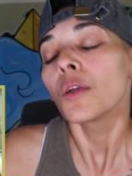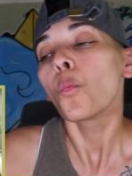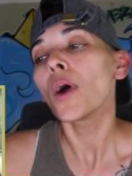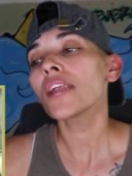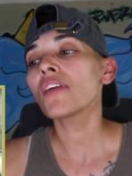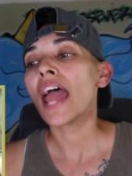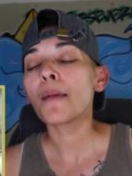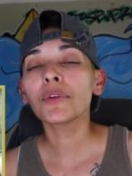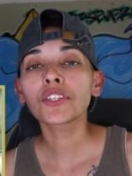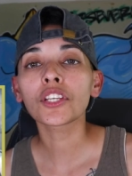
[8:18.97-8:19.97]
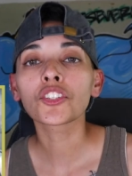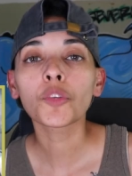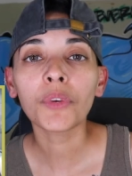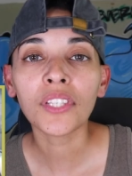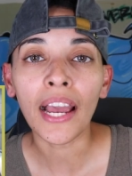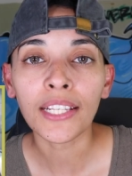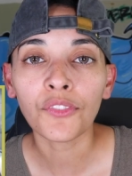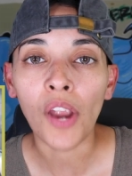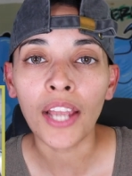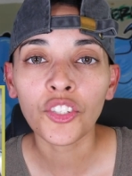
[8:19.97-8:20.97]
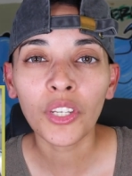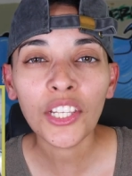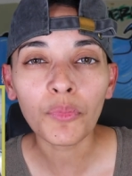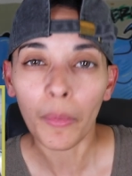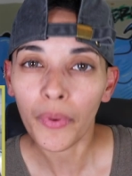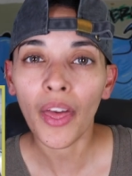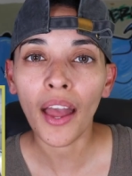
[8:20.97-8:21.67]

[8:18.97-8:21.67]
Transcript: Whatever happened to the supersized fries? Do you guys remember